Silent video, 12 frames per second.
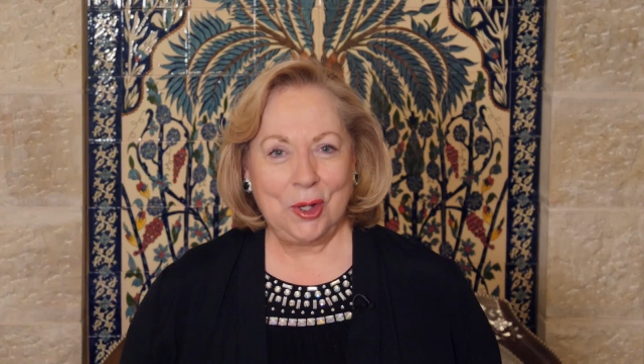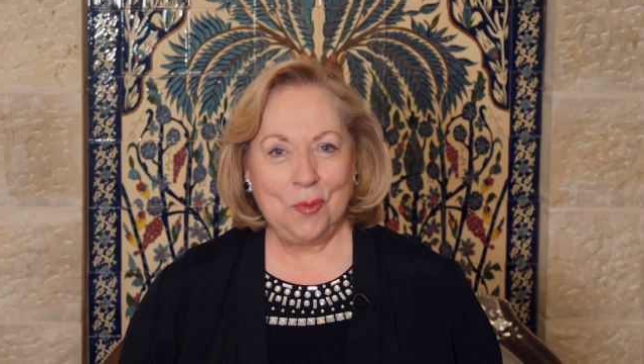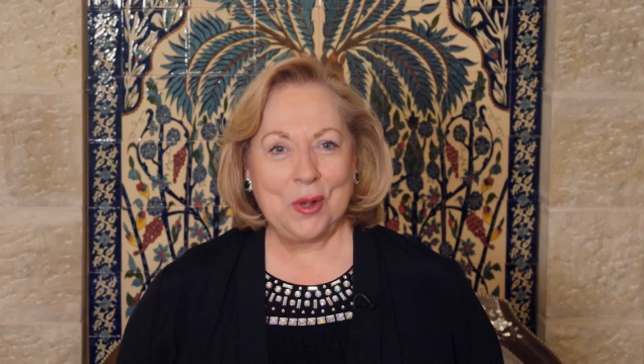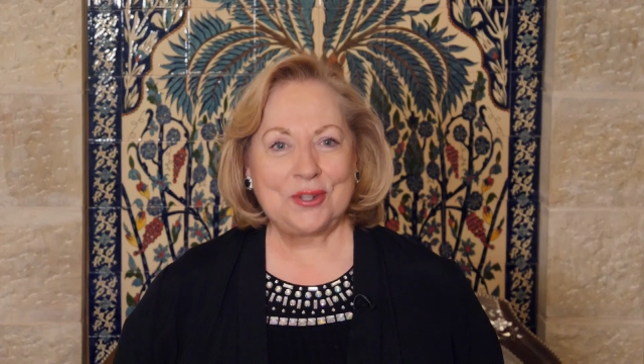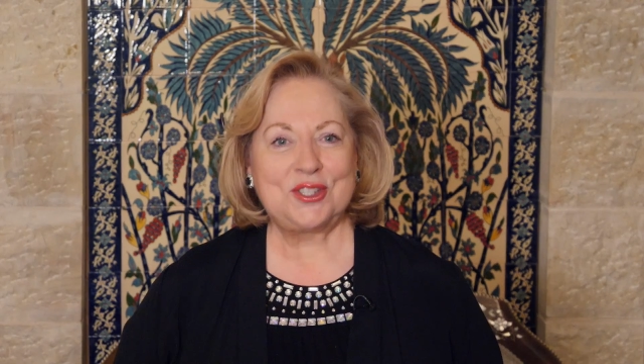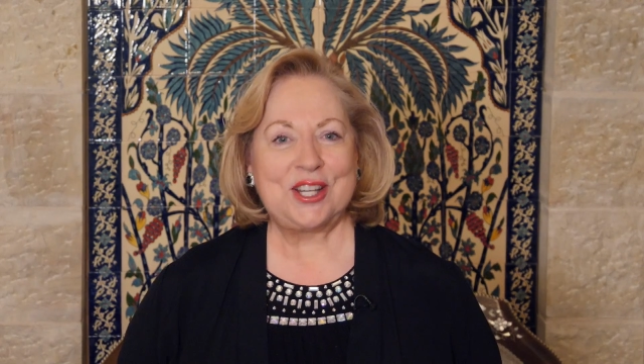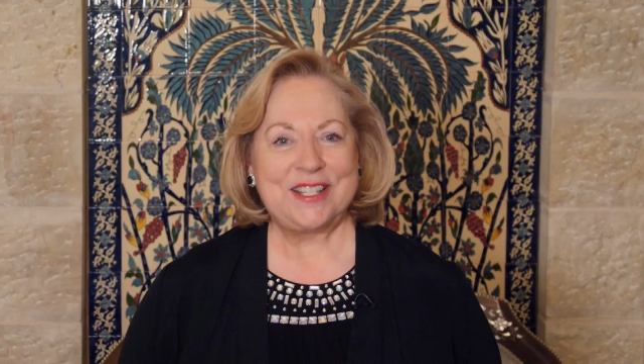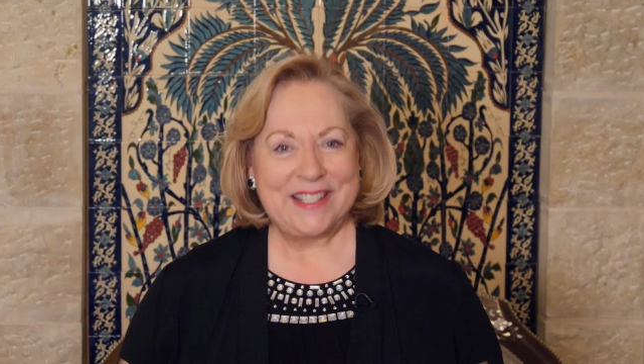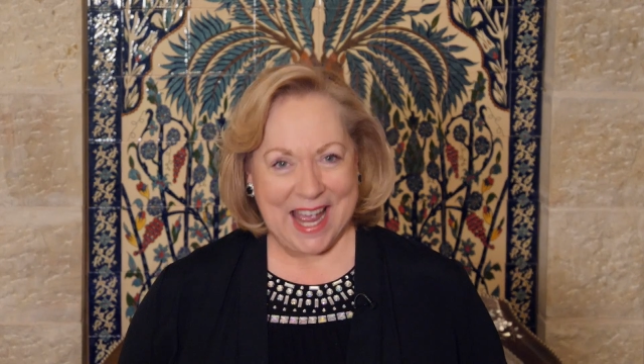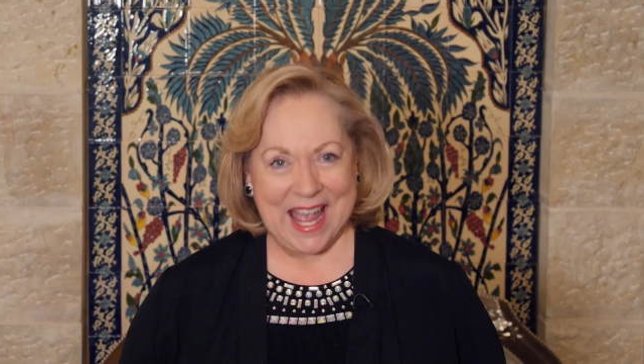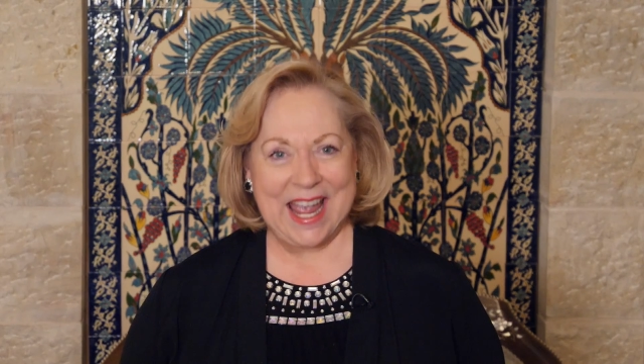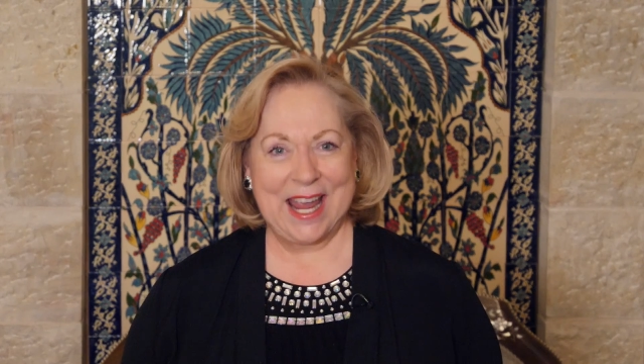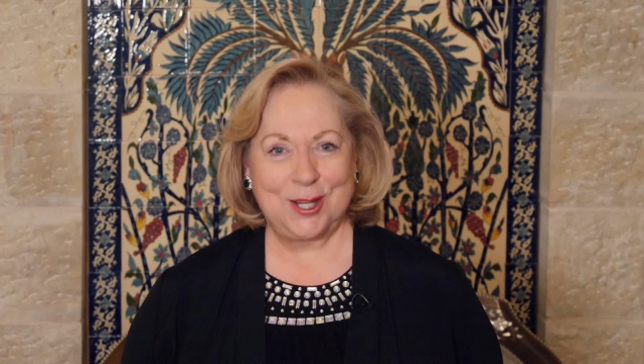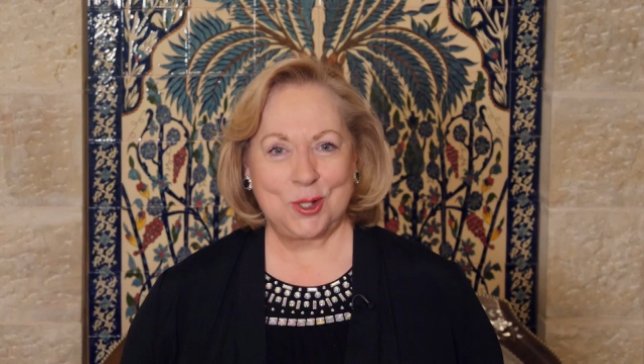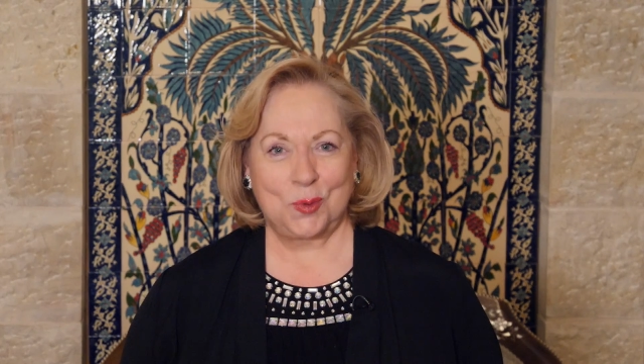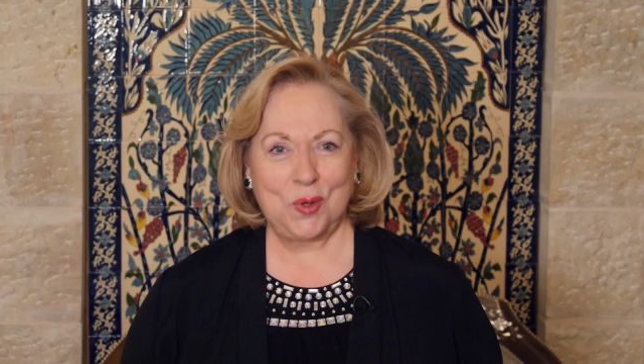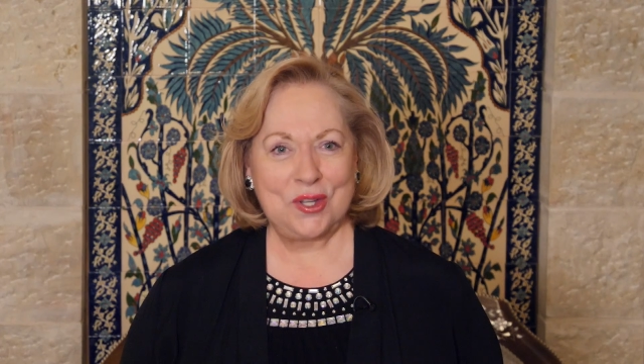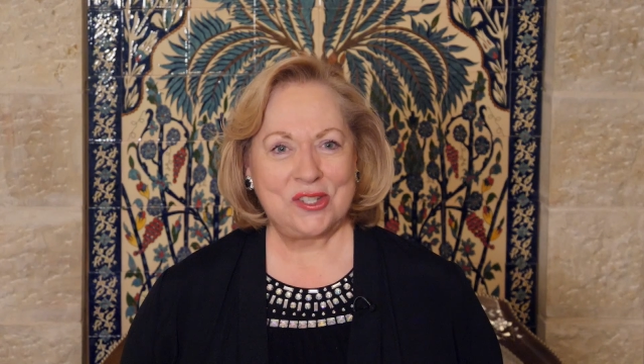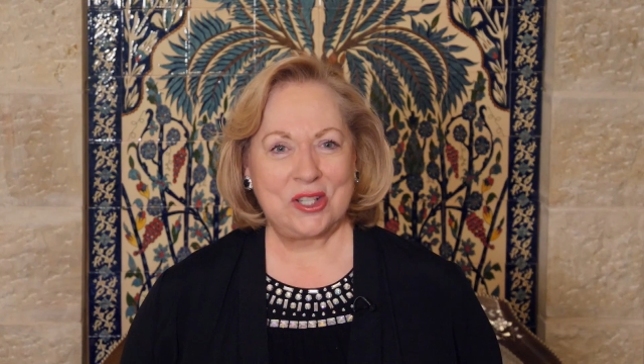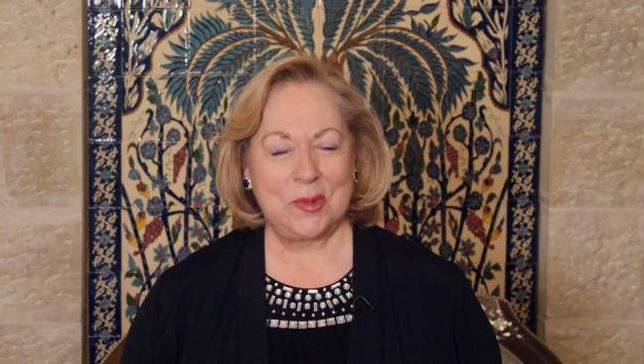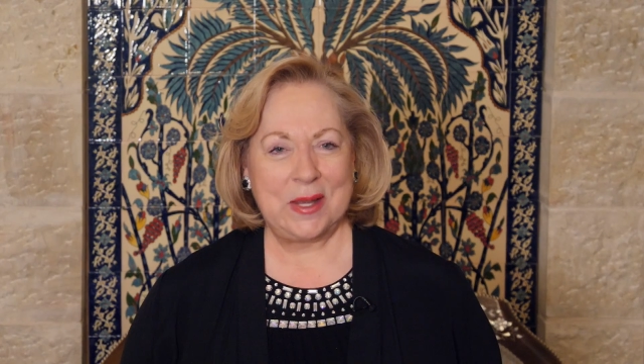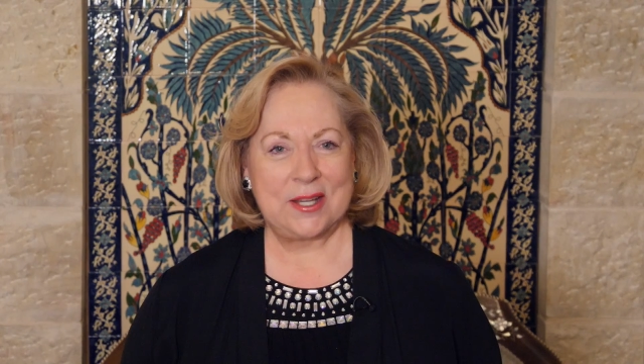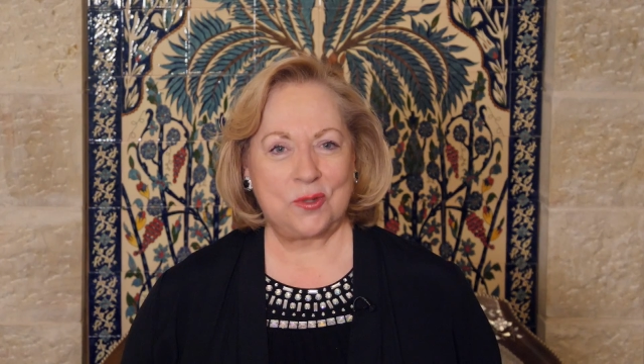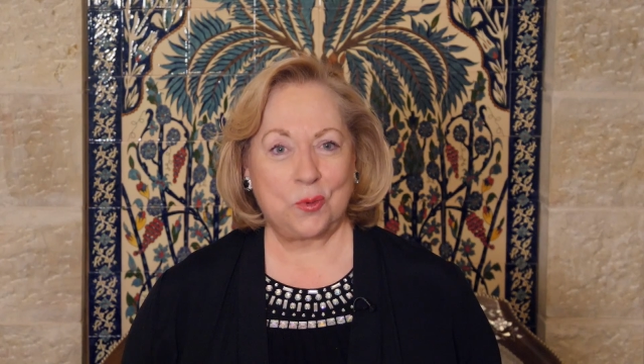Well, today, Jerusalem
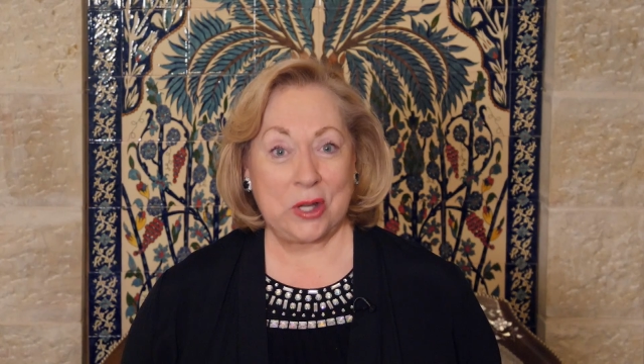is